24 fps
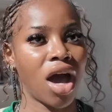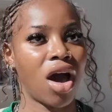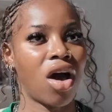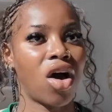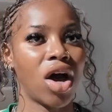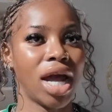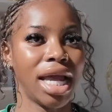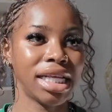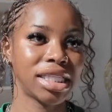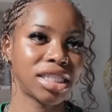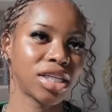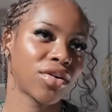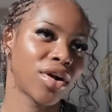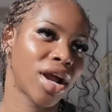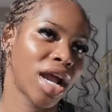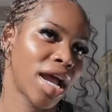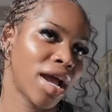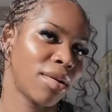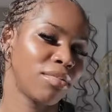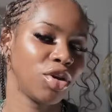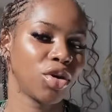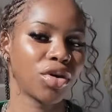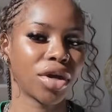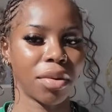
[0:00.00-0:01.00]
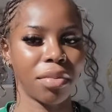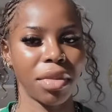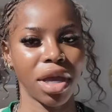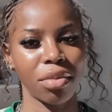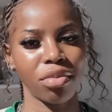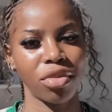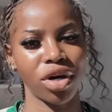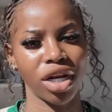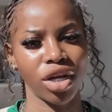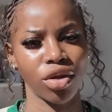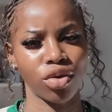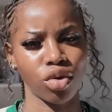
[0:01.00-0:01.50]
On Instagram, you can
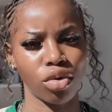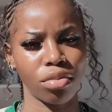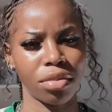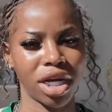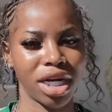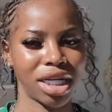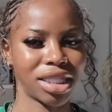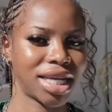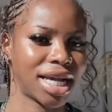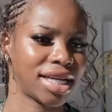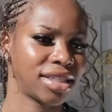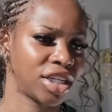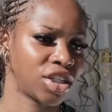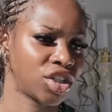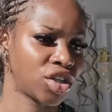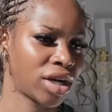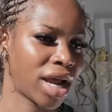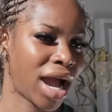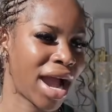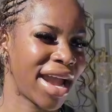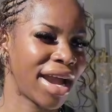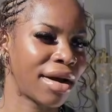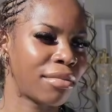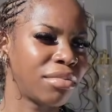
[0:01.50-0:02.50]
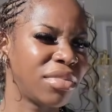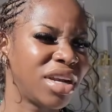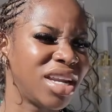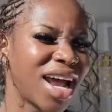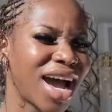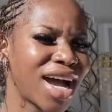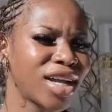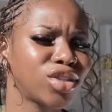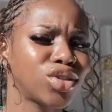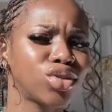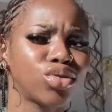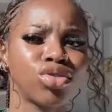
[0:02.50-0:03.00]
make money through monetization. I am
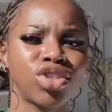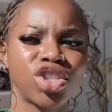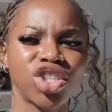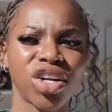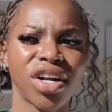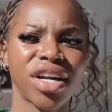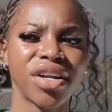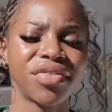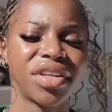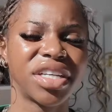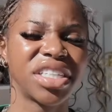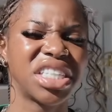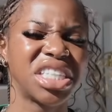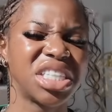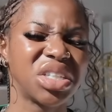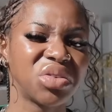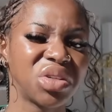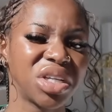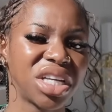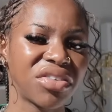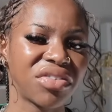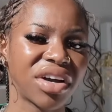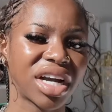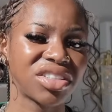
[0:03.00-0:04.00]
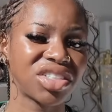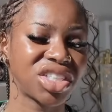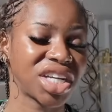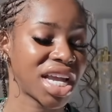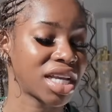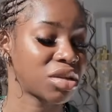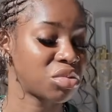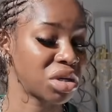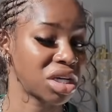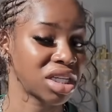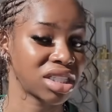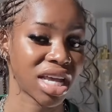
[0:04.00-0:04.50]
not too sure if they still give out
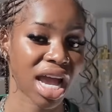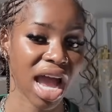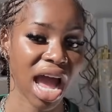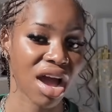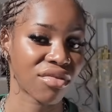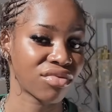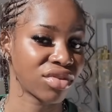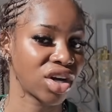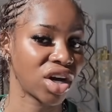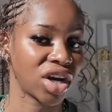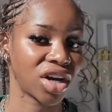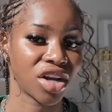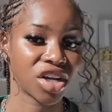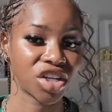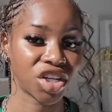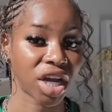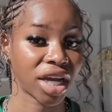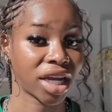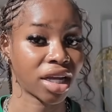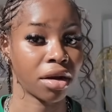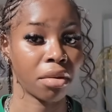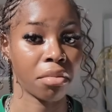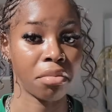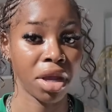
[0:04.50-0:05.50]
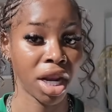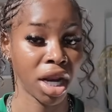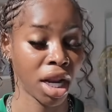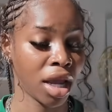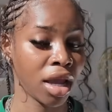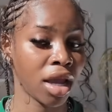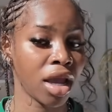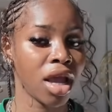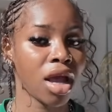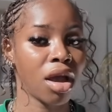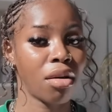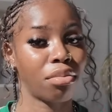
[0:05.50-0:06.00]
checks because I haven't gotten a check in a
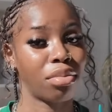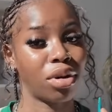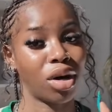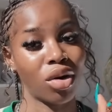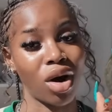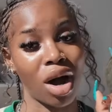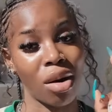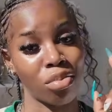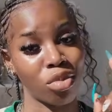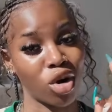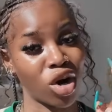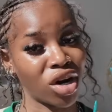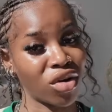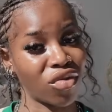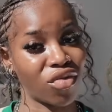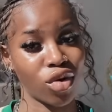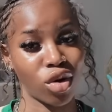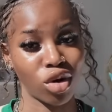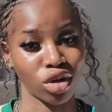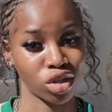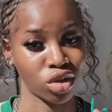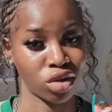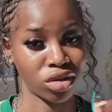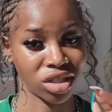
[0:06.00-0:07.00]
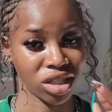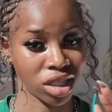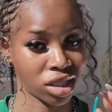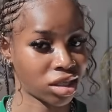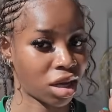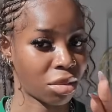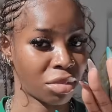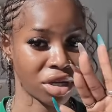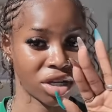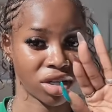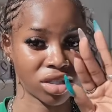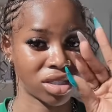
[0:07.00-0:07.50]
minute, but I'm gonna focus on
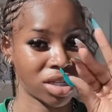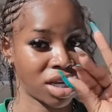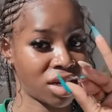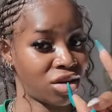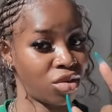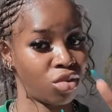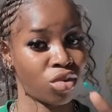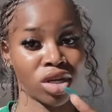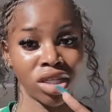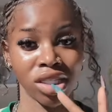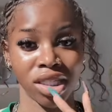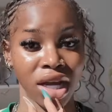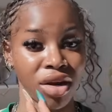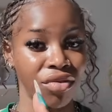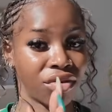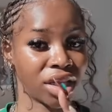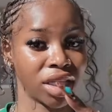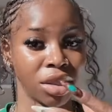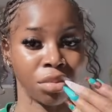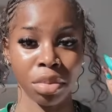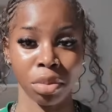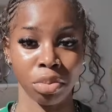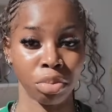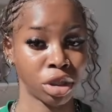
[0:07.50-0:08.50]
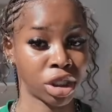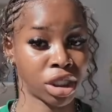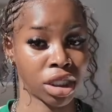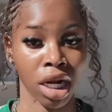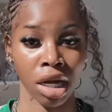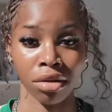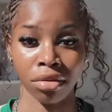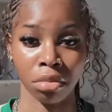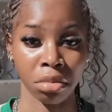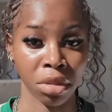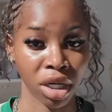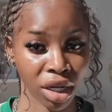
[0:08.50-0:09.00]
TikTok because they're the ones that really be pushing
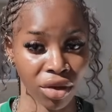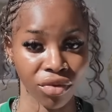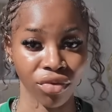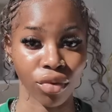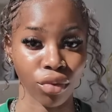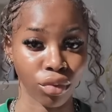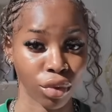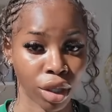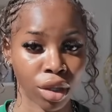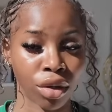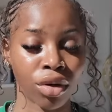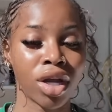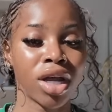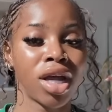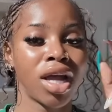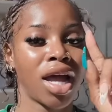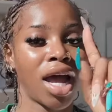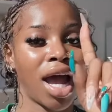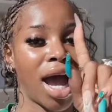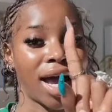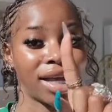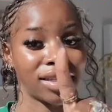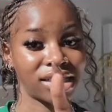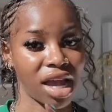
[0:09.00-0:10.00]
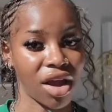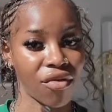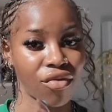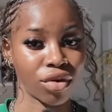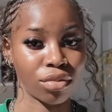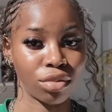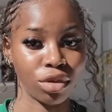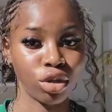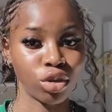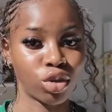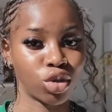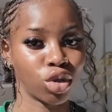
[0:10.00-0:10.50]
out the money for real. Aside
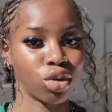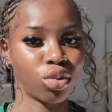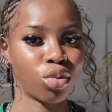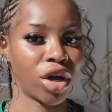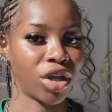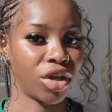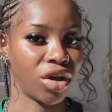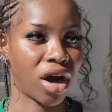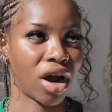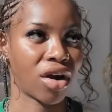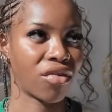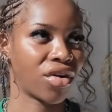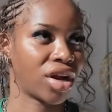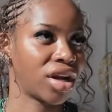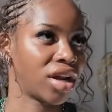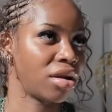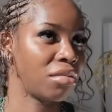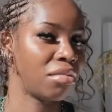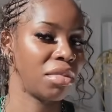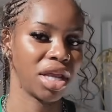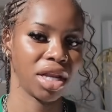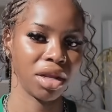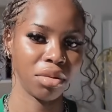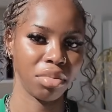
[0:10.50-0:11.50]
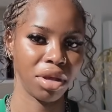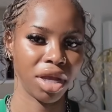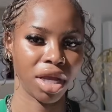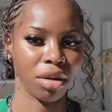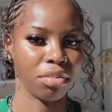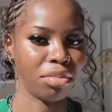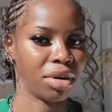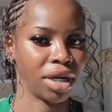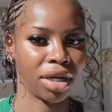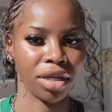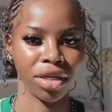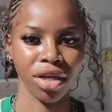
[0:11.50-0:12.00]
from YouTube when you're already made
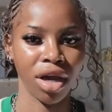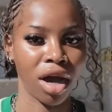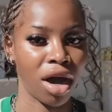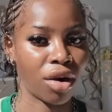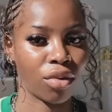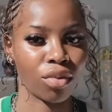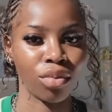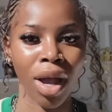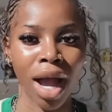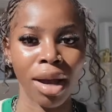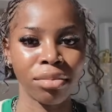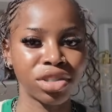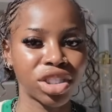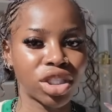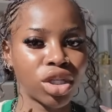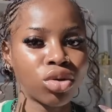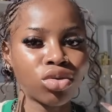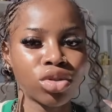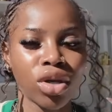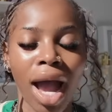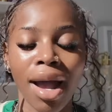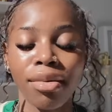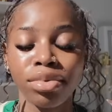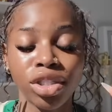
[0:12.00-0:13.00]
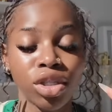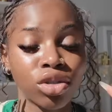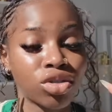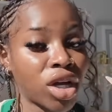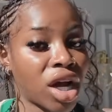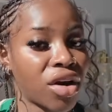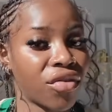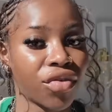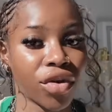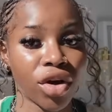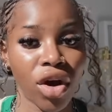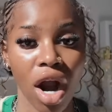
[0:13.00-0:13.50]
big. But y'all, I'm still I'm still
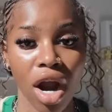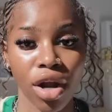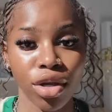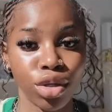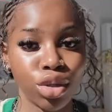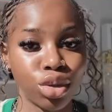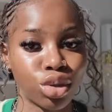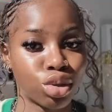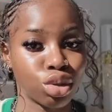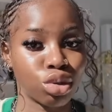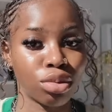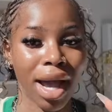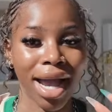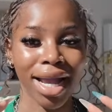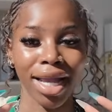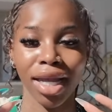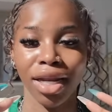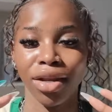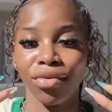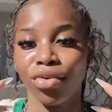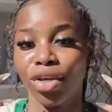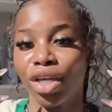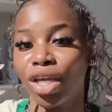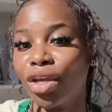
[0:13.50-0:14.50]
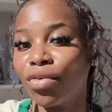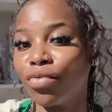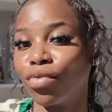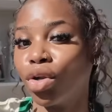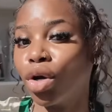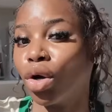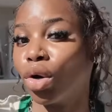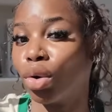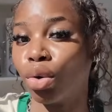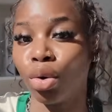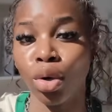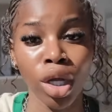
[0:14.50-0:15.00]
trying to figure out YouTube. I can't even give
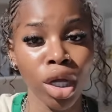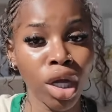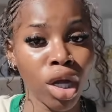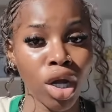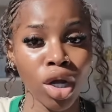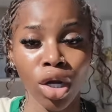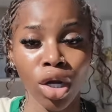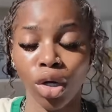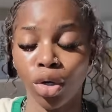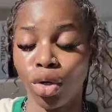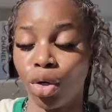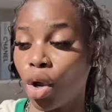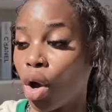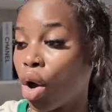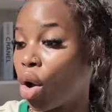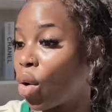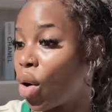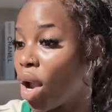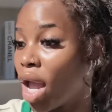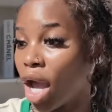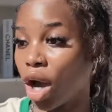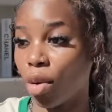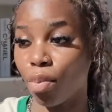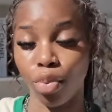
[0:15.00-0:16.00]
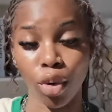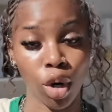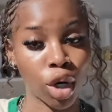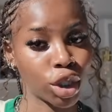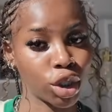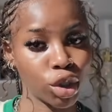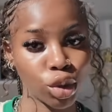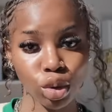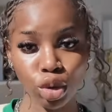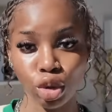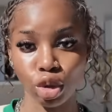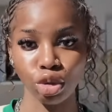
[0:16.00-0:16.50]
no no help
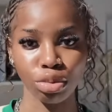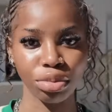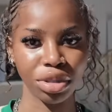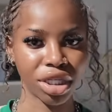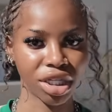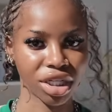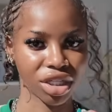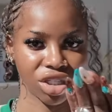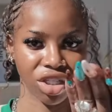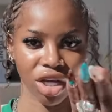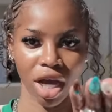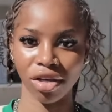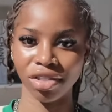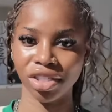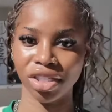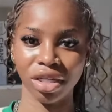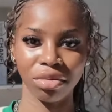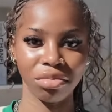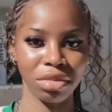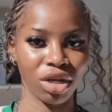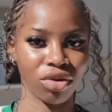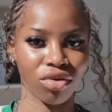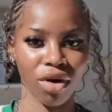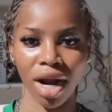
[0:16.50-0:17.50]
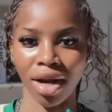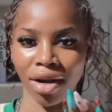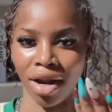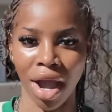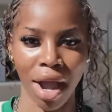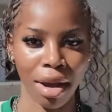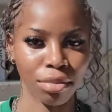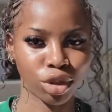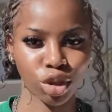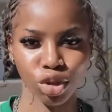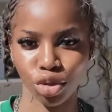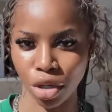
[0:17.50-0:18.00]
on YouTube because y'all see me right
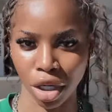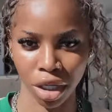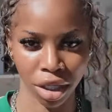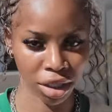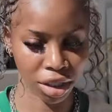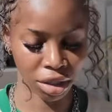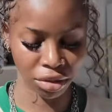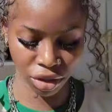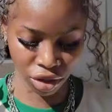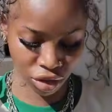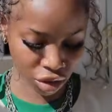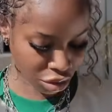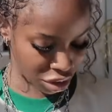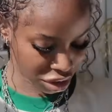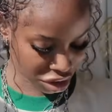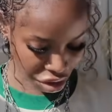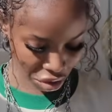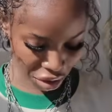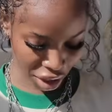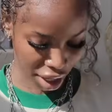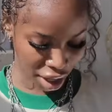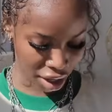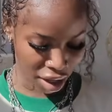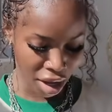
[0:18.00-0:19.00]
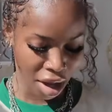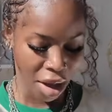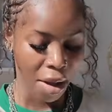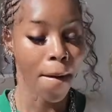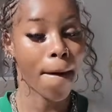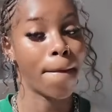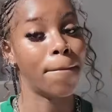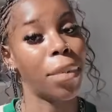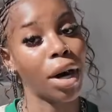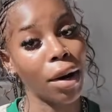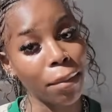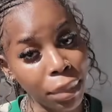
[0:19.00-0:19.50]
now. I'm struggling. So it's okay.
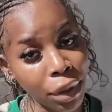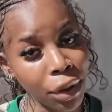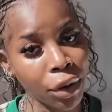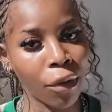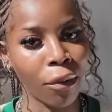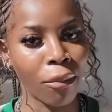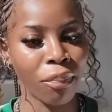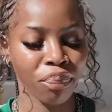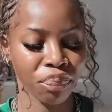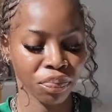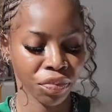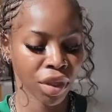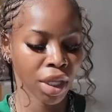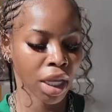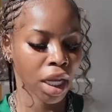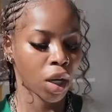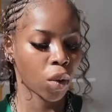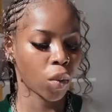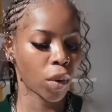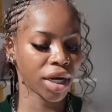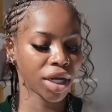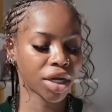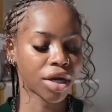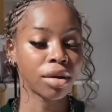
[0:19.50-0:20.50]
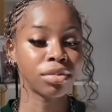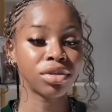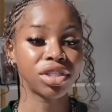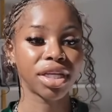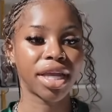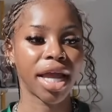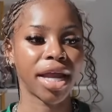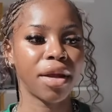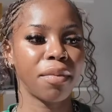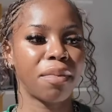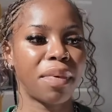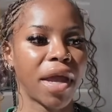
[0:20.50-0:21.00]
But boom, when it comes to
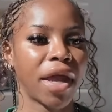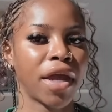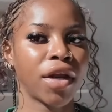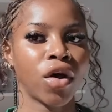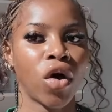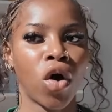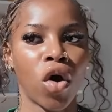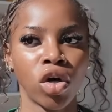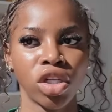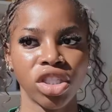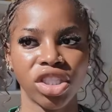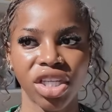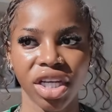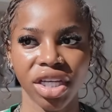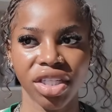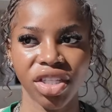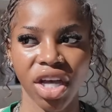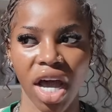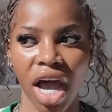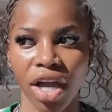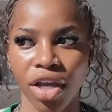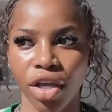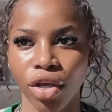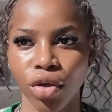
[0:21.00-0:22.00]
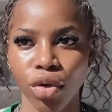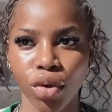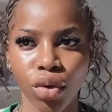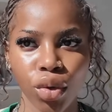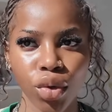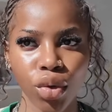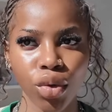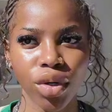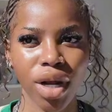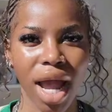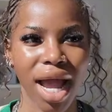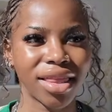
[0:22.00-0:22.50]
getting paid on TikTok,
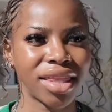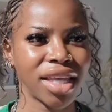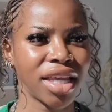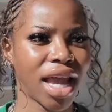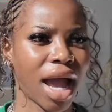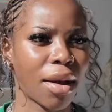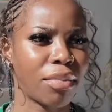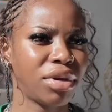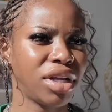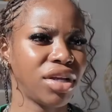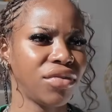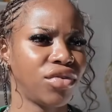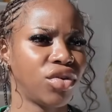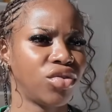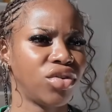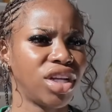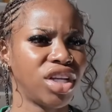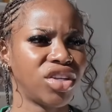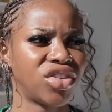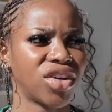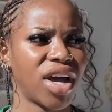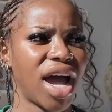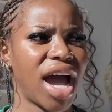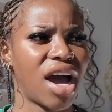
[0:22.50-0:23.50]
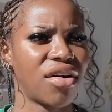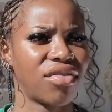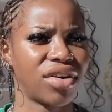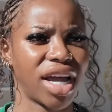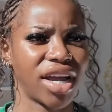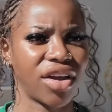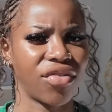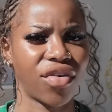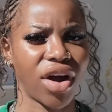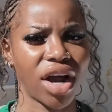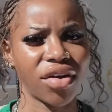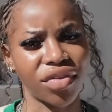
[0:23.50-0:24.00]
you I think I believe you need to have
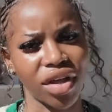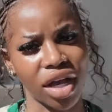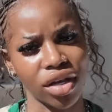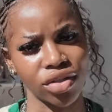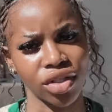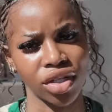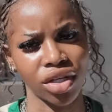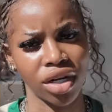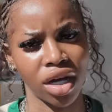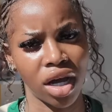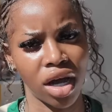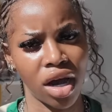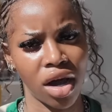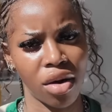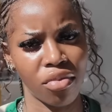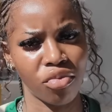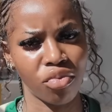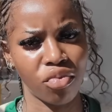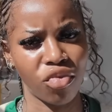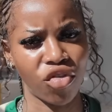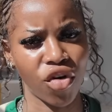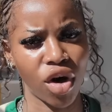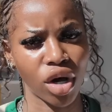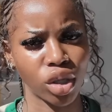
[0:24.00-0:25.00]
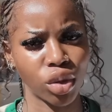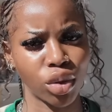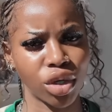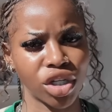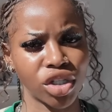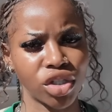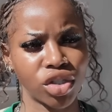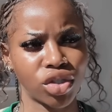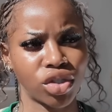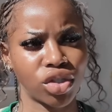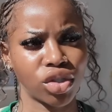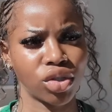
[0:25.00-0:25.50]
like 5,000 um,
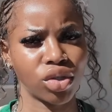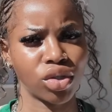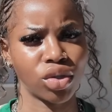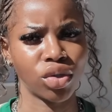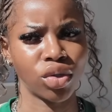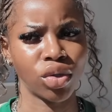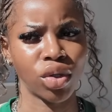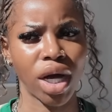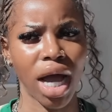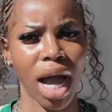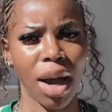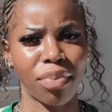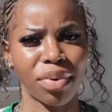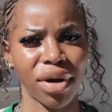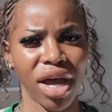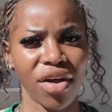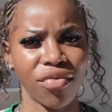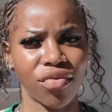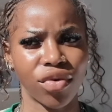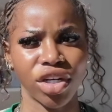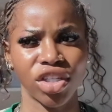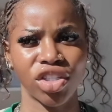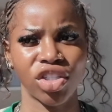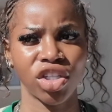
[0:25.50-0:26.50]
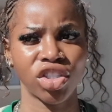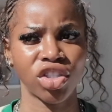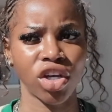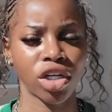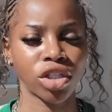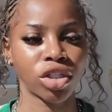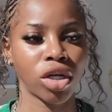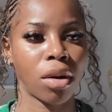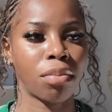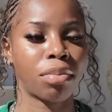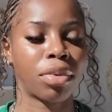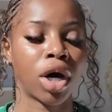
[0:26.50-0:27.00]
followers to apply for the TikTok
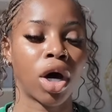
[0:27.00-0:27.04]
shop.